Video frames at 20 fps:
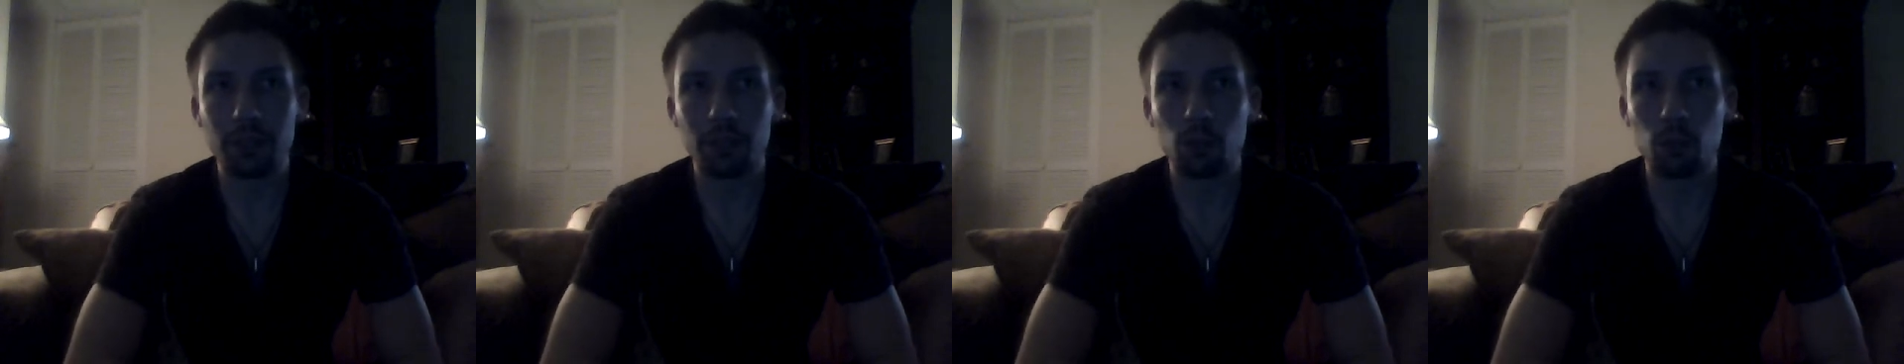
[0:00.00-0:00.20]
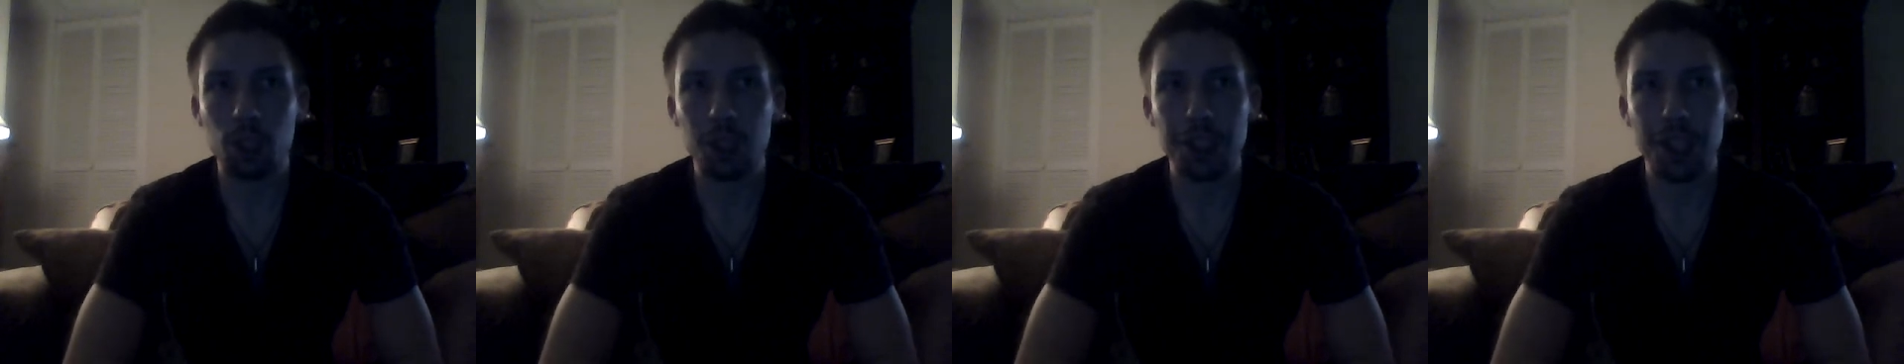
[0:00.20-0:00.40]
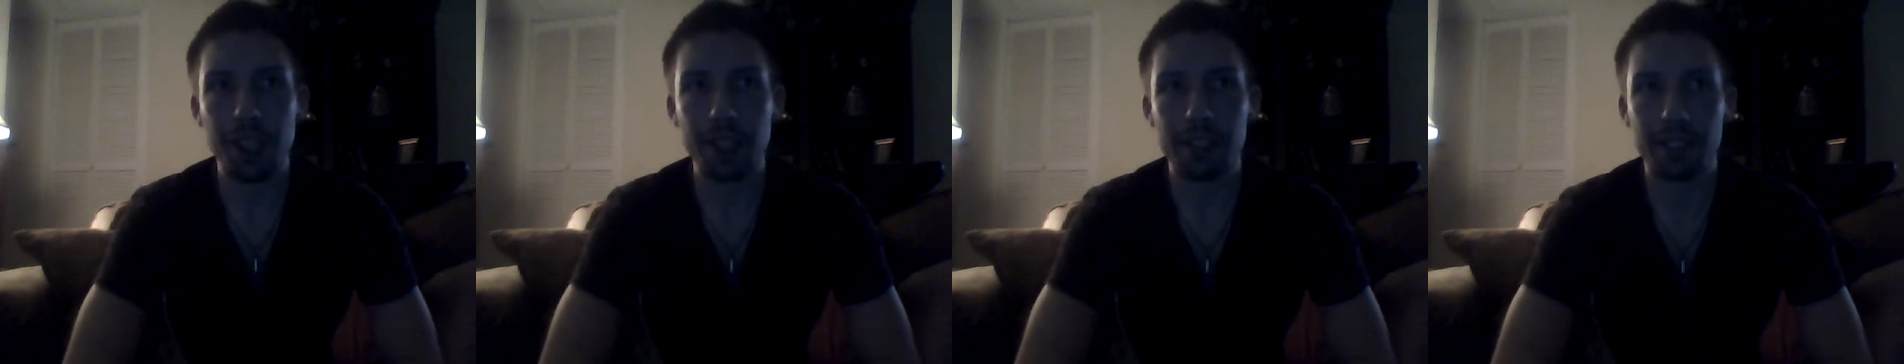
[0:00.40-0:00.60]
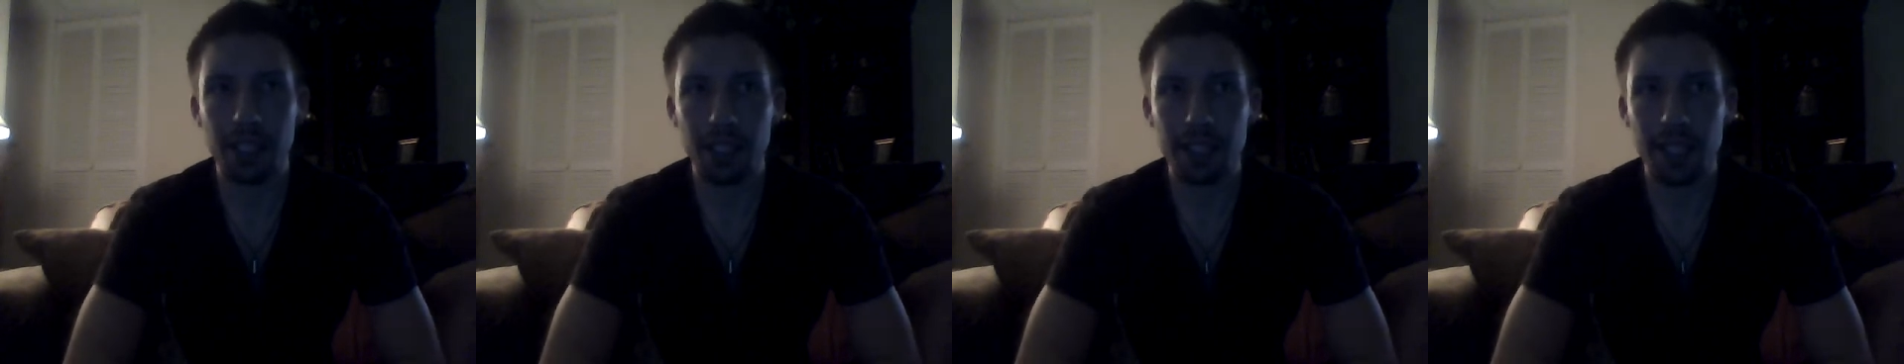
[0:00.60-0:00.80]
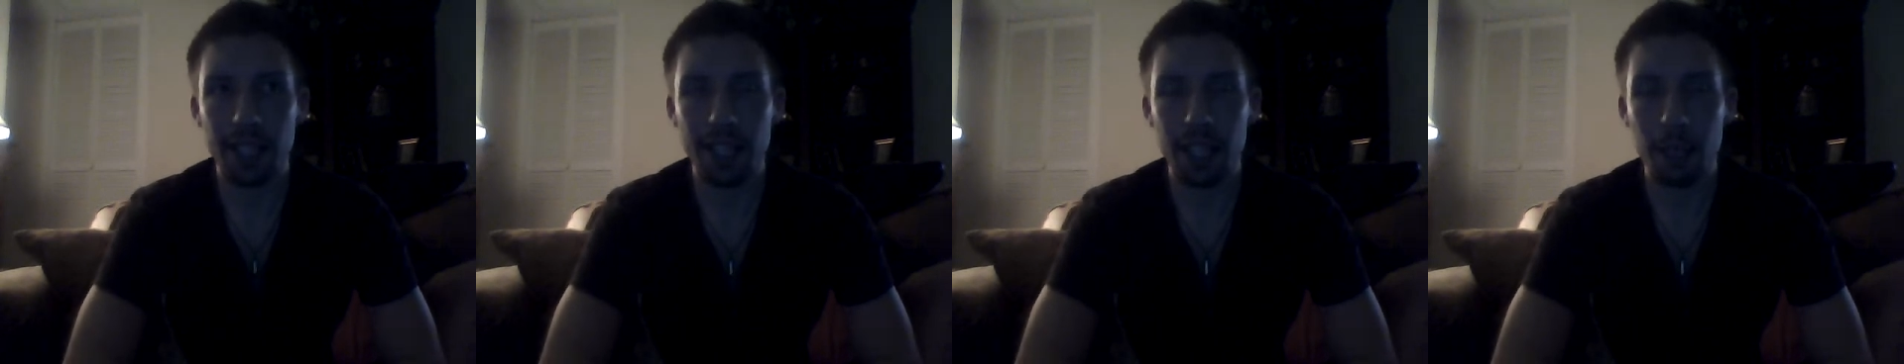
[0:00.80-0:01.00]
when she
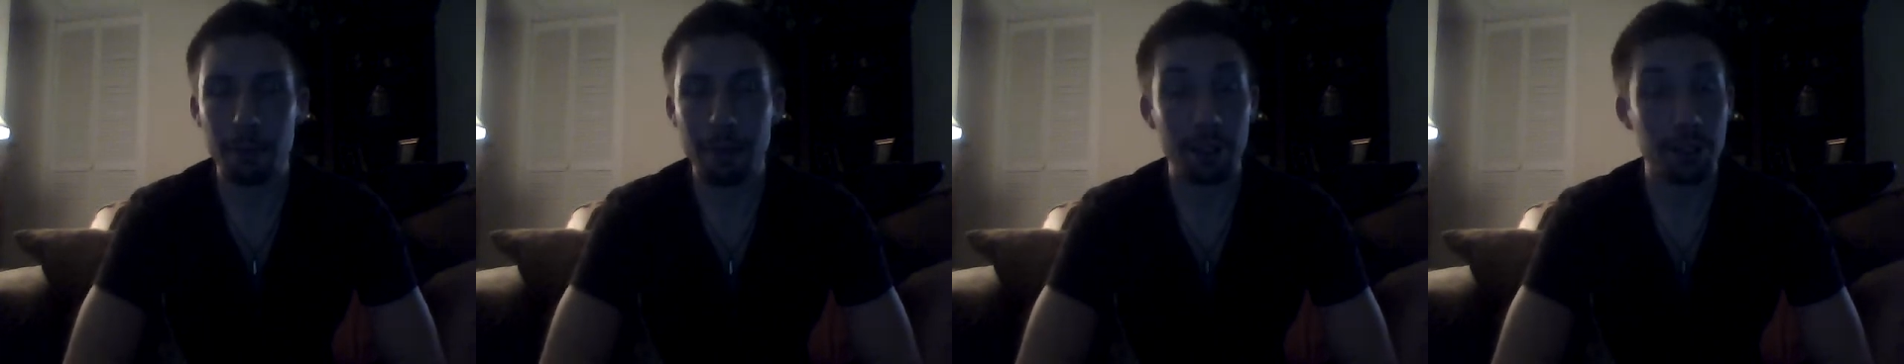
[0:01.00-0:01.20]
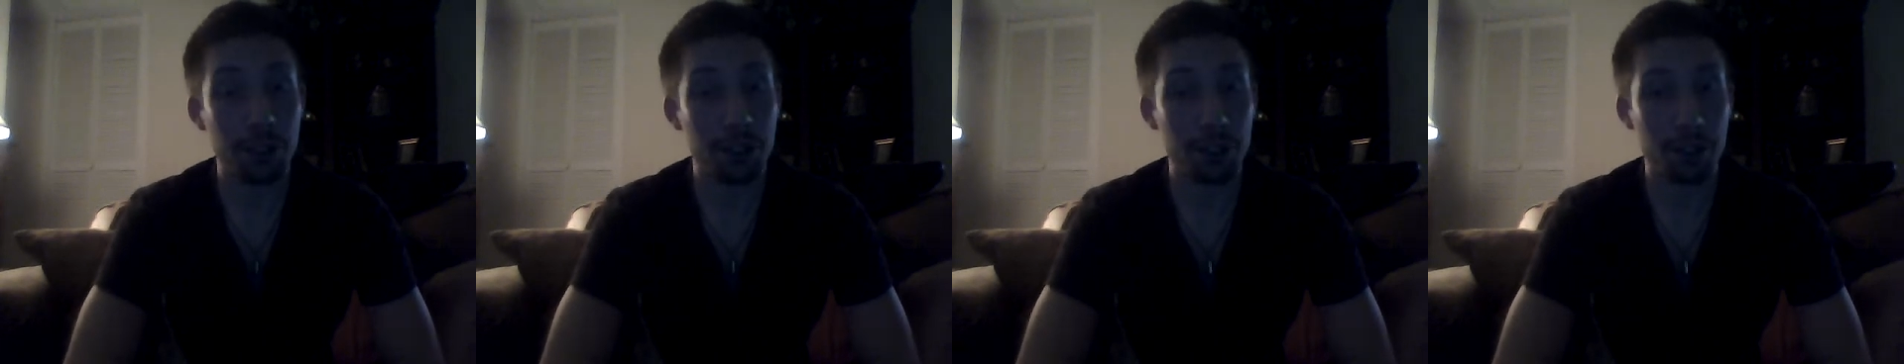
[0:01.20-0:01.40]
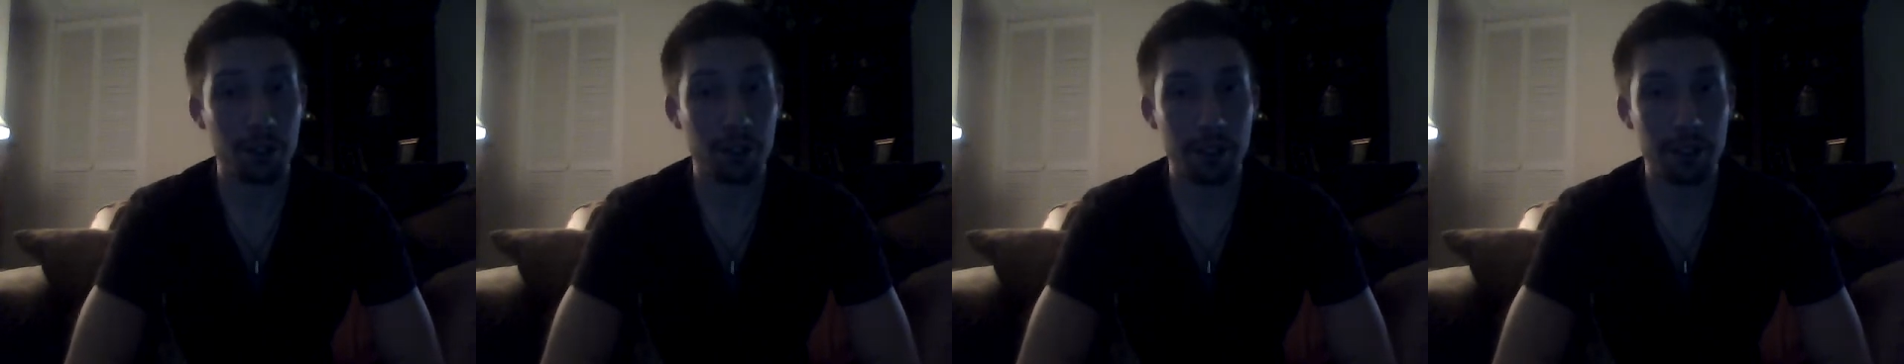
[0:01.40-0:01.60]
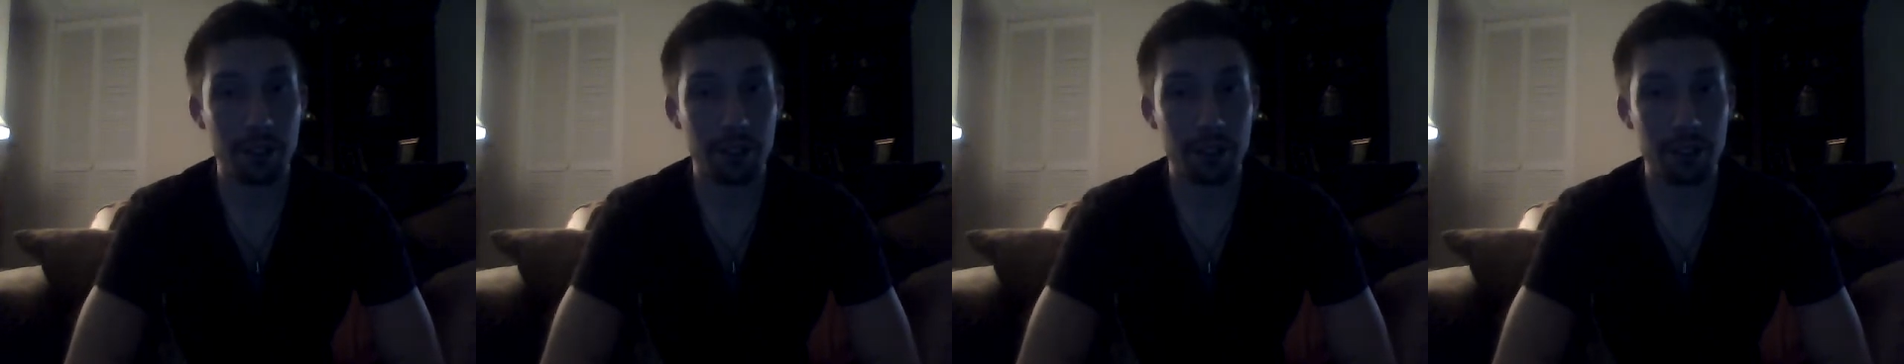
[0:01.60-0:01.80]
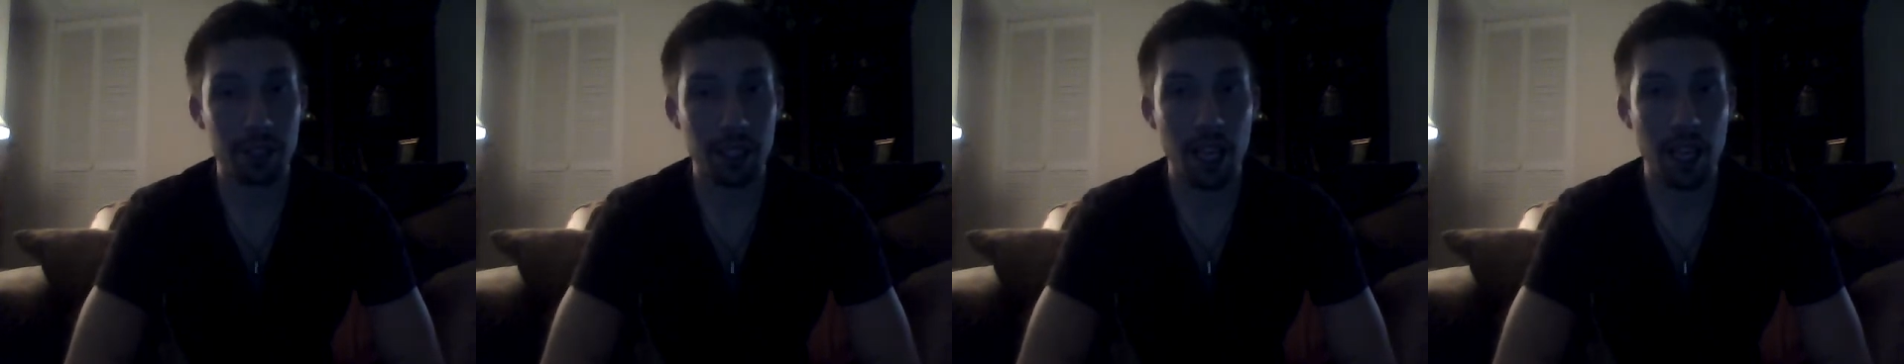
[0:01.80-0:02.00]
said that about stores,